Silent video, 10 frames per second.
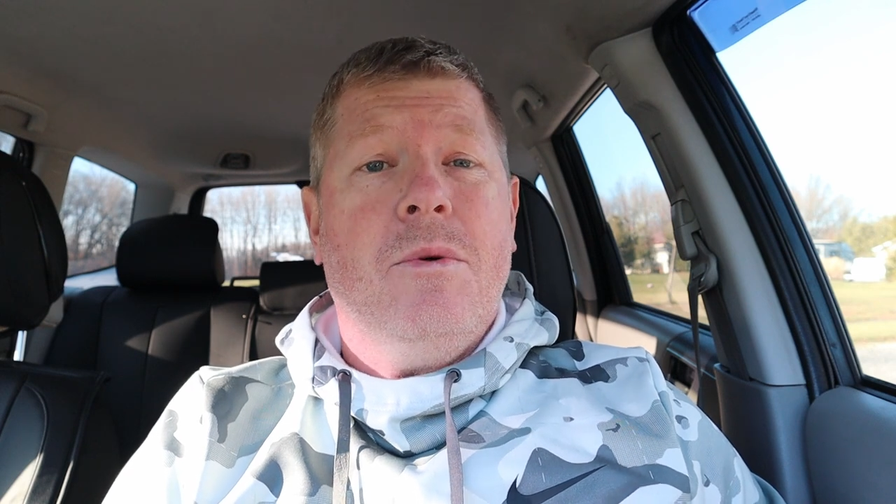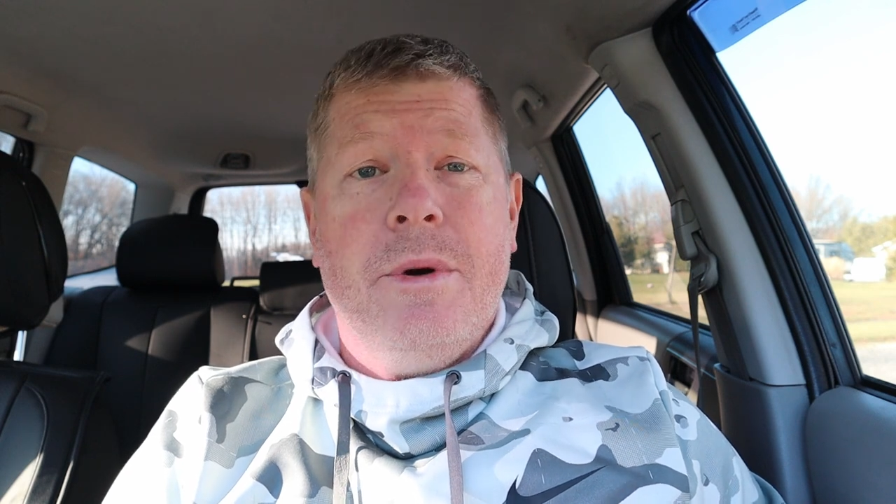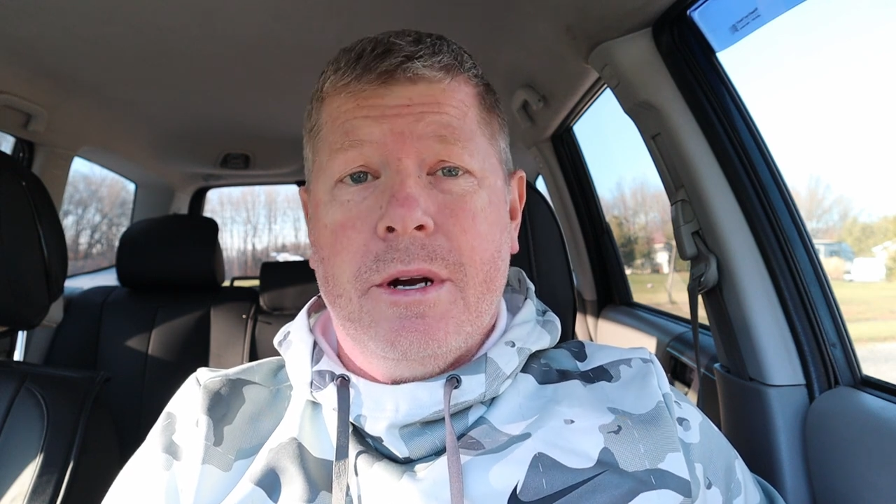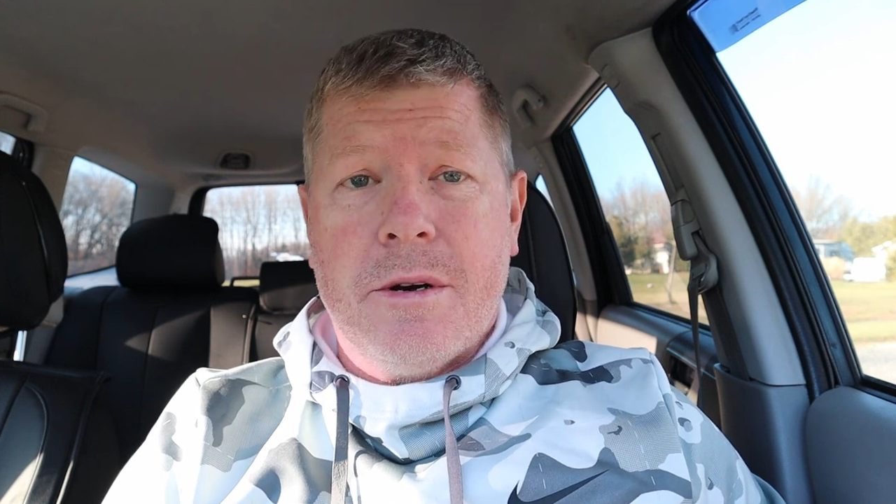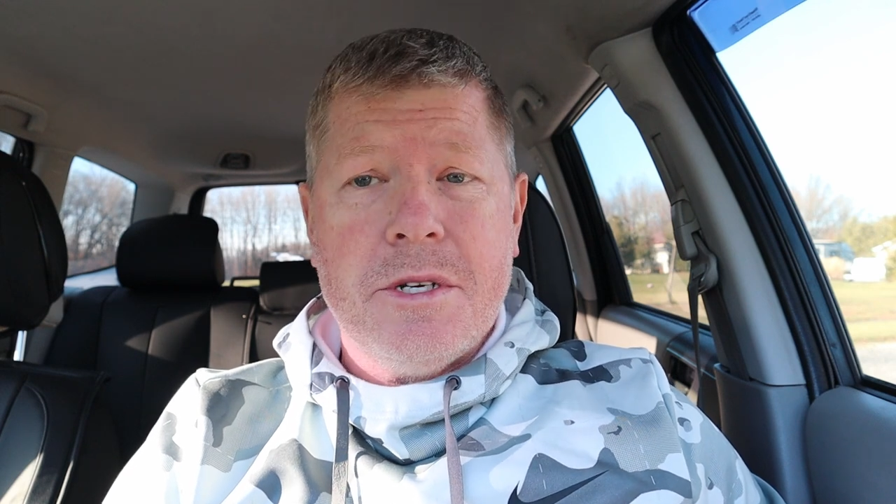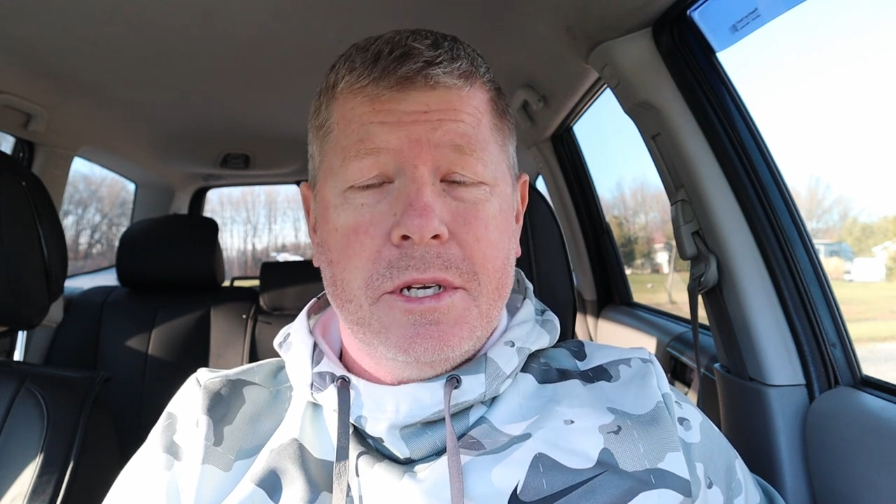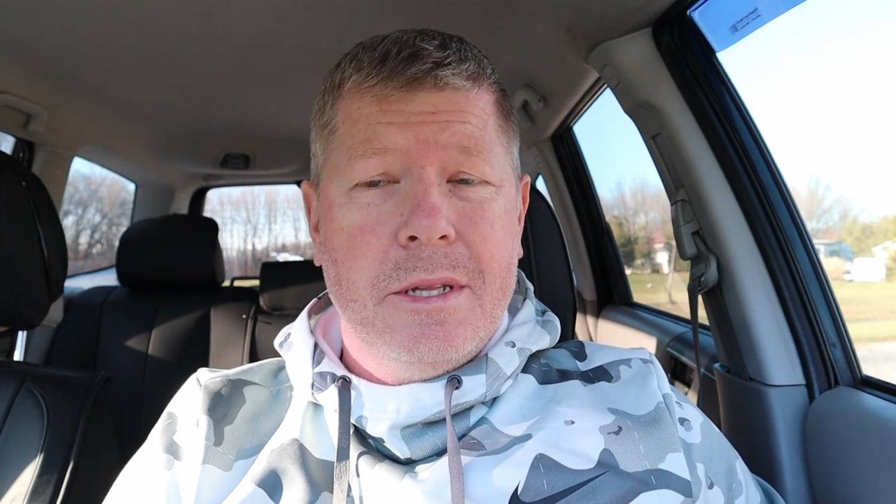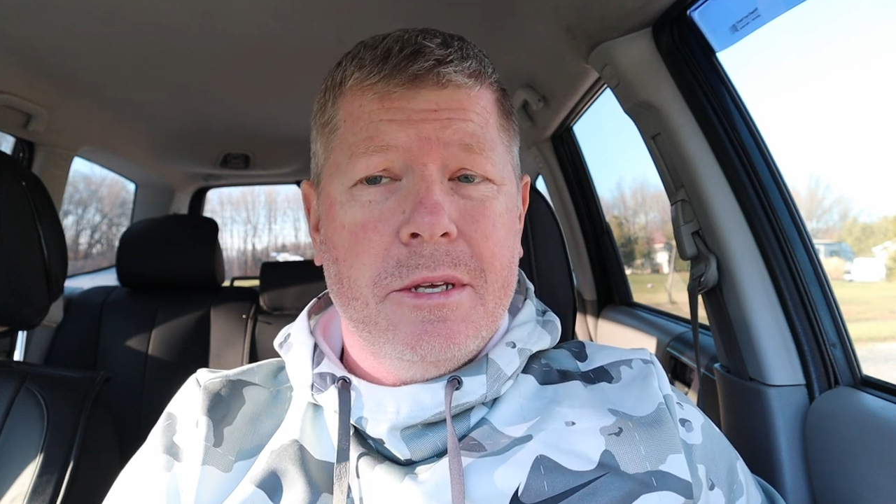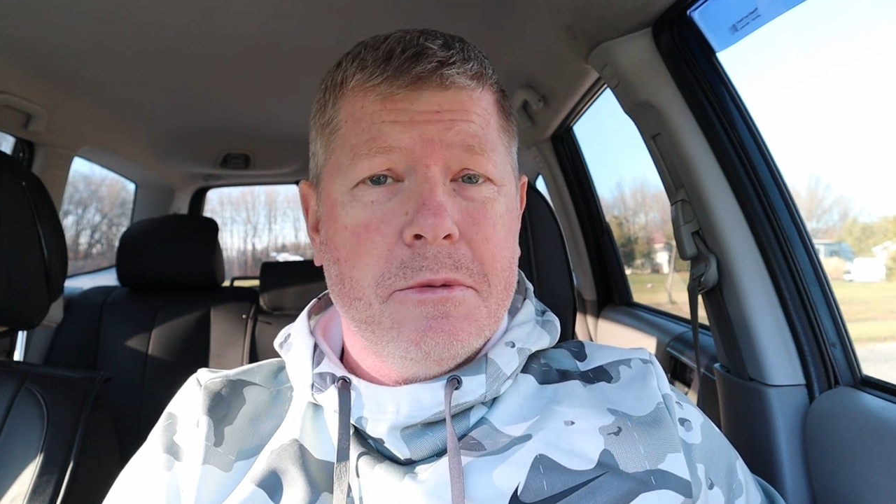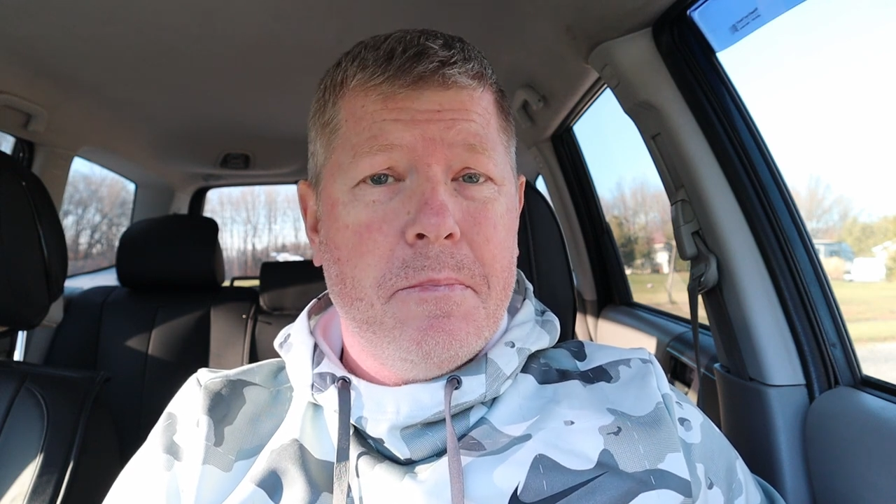we are
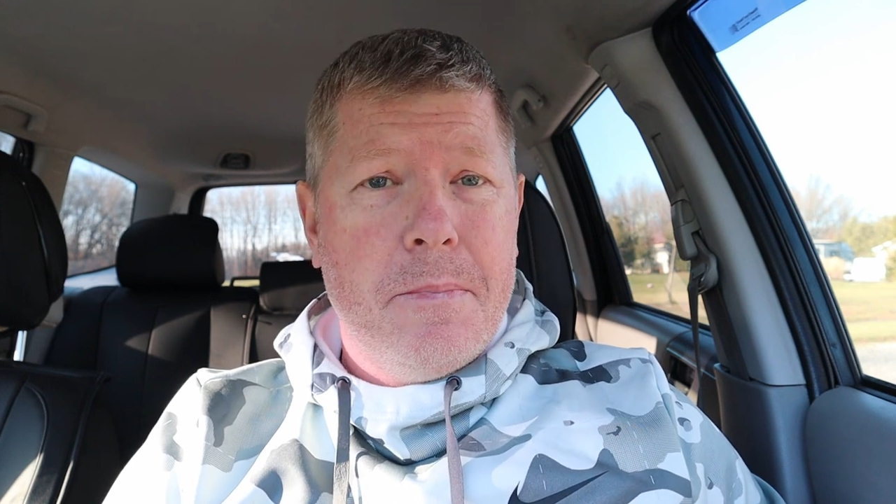sending this